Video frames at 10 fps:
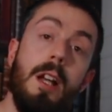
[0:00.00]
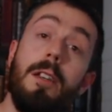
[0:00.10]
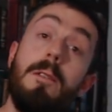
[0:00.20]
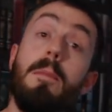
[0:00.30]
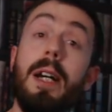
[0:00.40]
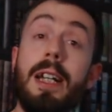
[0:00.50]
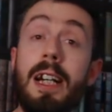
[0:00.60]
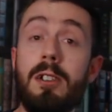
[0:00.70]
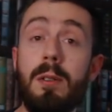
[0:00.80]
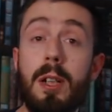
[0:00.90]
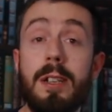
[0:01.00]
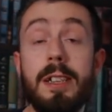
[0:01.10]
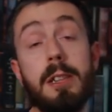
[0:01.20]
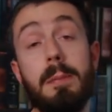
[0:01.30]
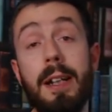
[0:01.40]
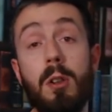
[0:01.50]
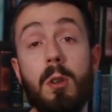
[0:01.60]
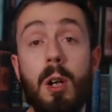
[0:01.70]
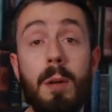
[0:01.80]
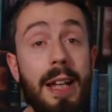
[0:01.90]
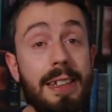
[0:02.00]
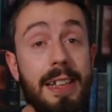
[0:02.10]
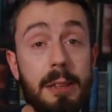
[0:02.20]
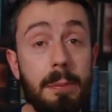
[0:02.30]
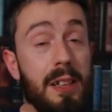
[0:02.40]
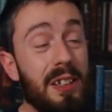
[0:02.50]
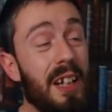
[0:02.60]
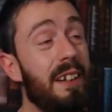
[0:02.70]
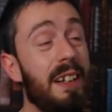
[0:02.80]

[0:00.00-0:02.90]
Do buy your N A S from the guys at Span dot com, N A S experts,